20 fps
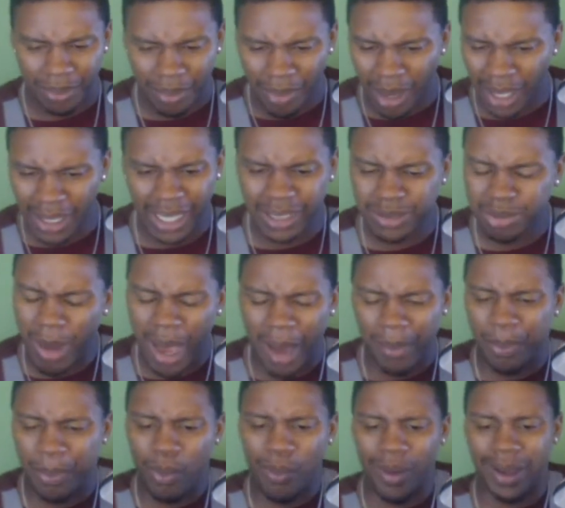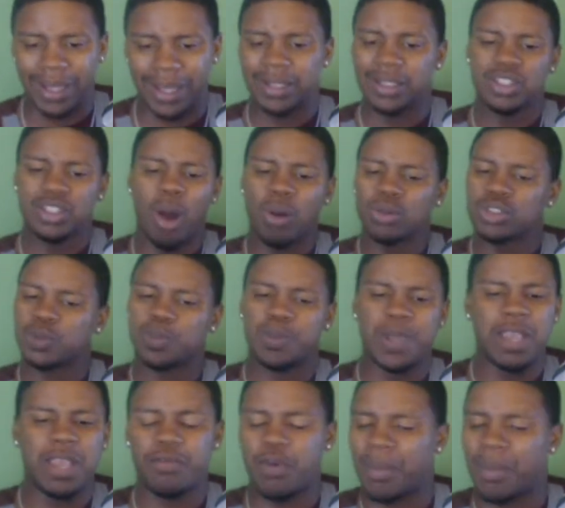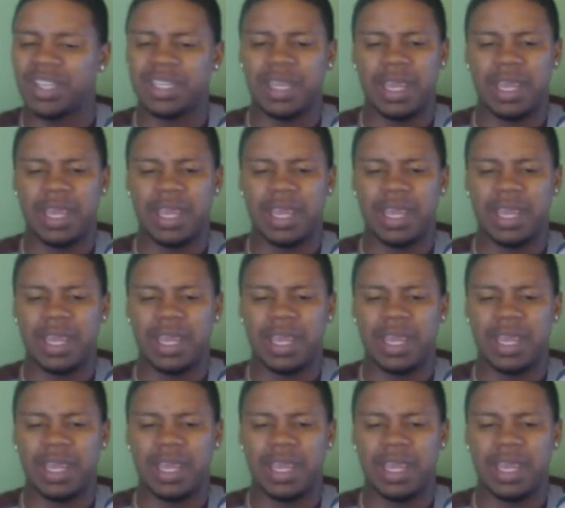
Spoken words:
That's my point. Don't speak from a